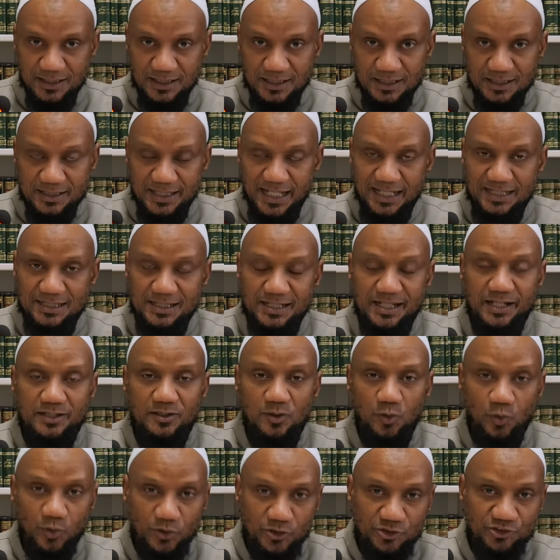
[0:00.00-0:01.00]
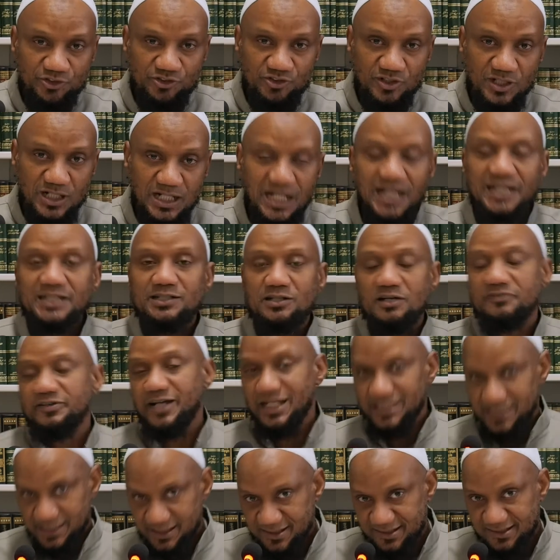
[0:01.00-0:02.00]
that they are the worst kind of
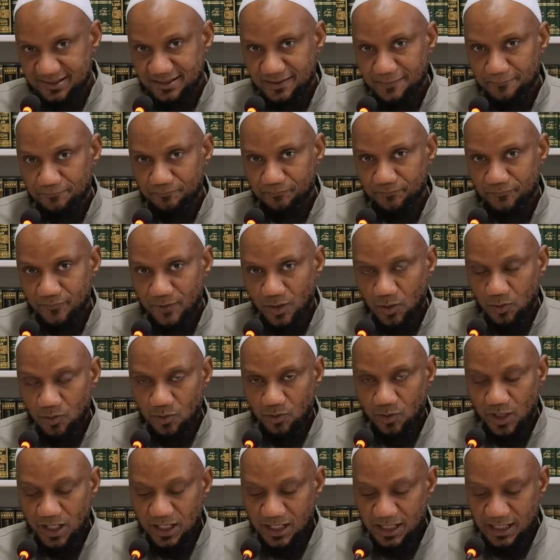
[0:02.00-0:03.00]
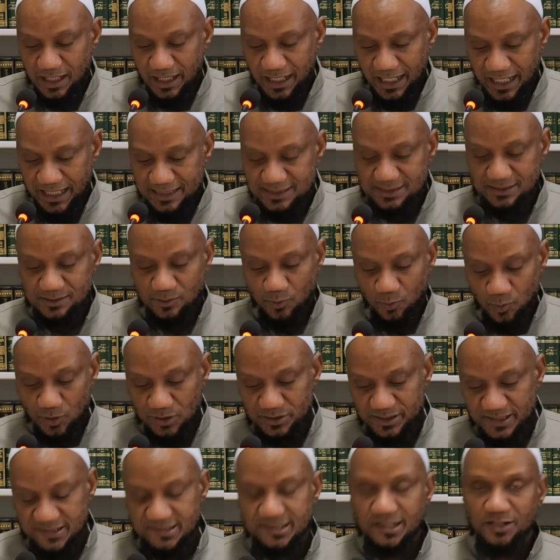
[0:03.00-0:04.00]
hadith. Well, as we'll
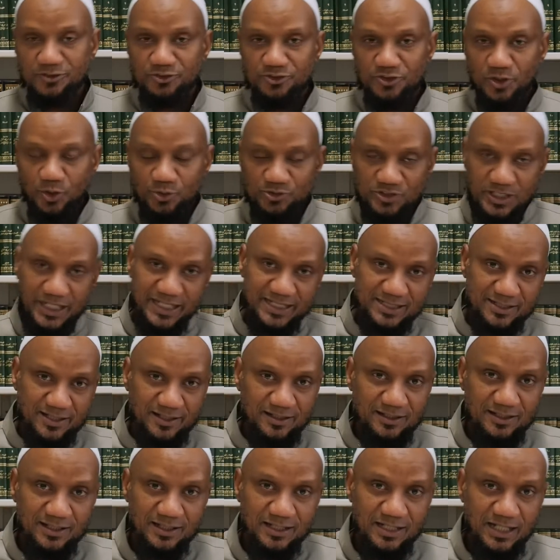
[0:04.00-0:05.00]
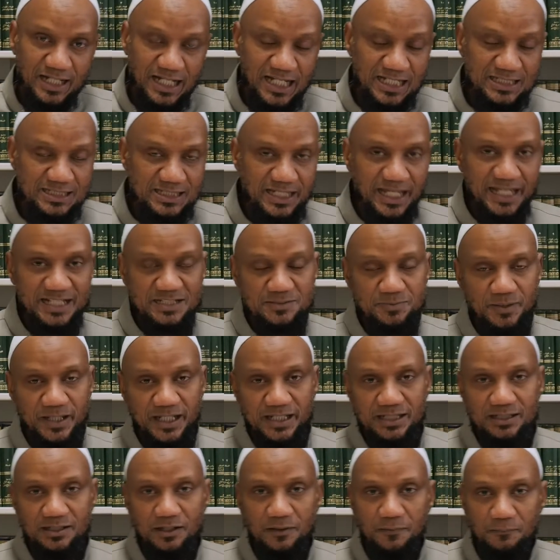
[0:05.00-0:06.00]
discuss those later and
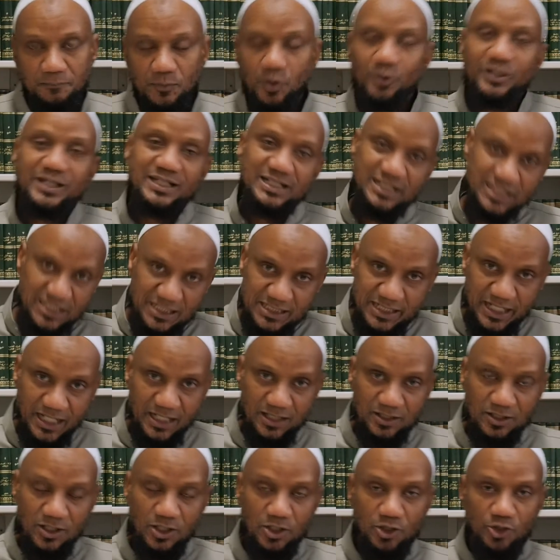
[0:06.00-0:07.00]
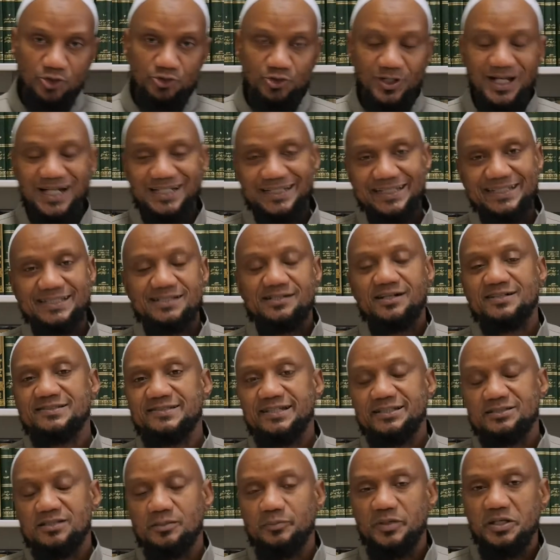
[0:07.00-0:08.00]
explain more in detail. So hadith that are
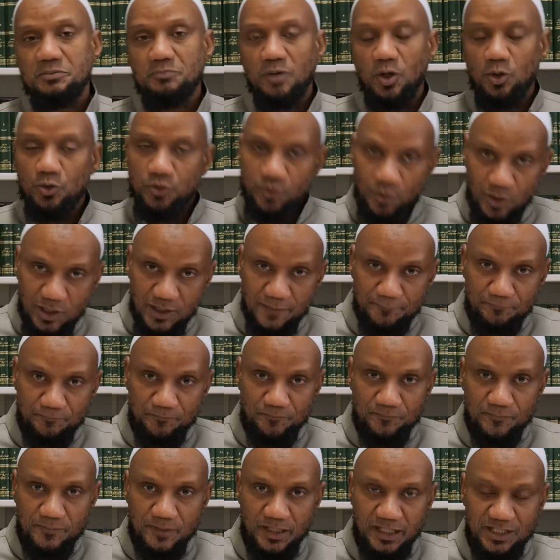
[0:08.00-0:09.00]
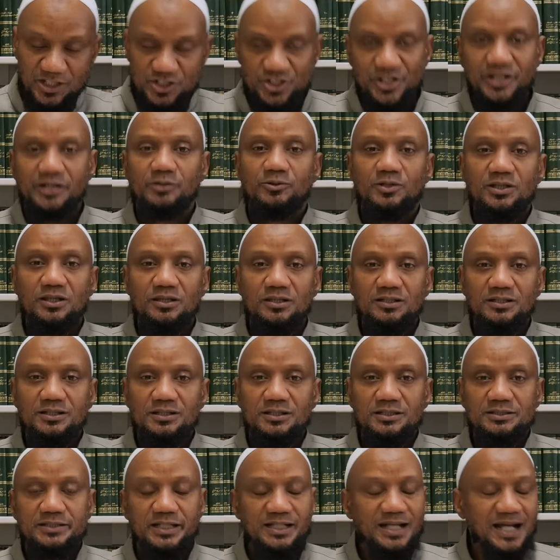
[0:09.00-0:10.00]
said to be mawdu' in general,
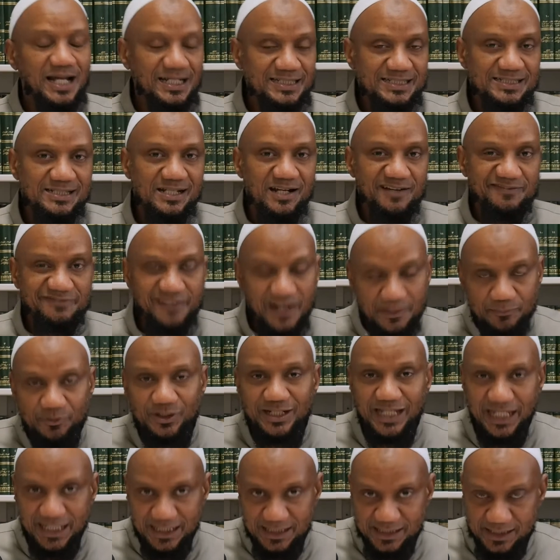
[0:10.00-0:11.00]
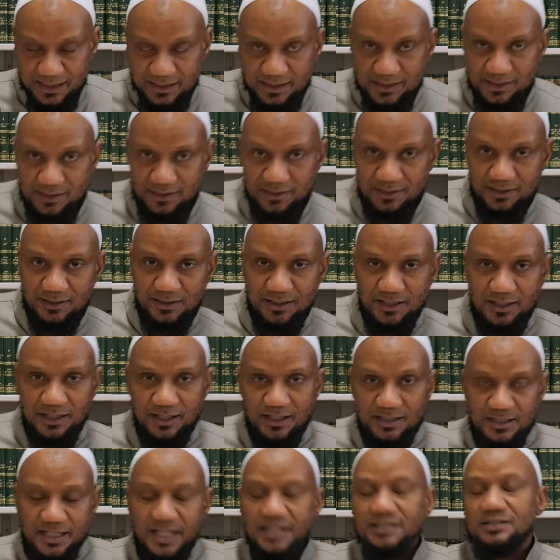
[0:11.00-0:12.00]
that are hadith that are fabricated,
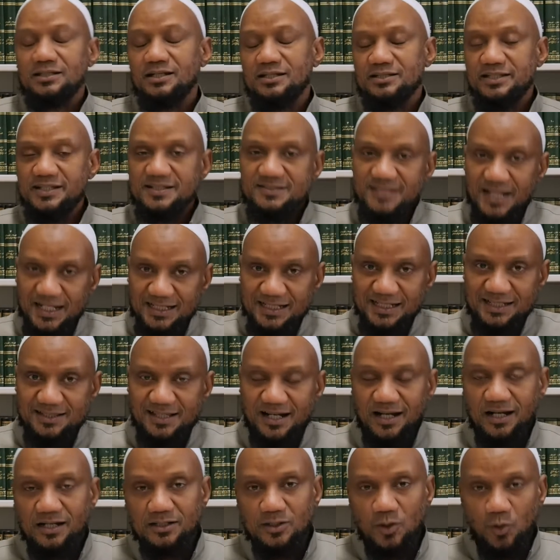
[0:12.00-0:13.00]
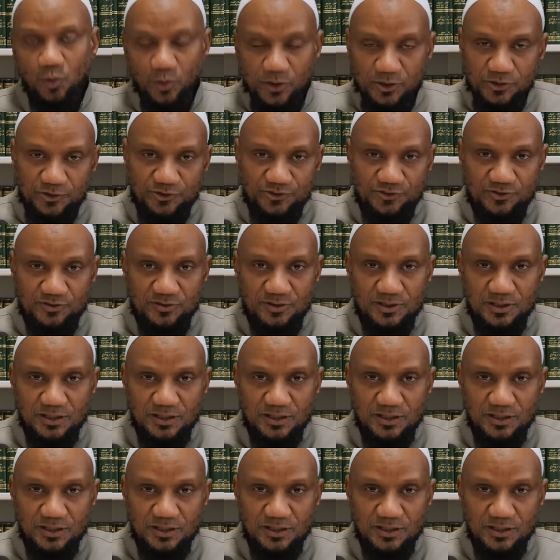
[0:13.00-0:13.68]
then these hadith are the worst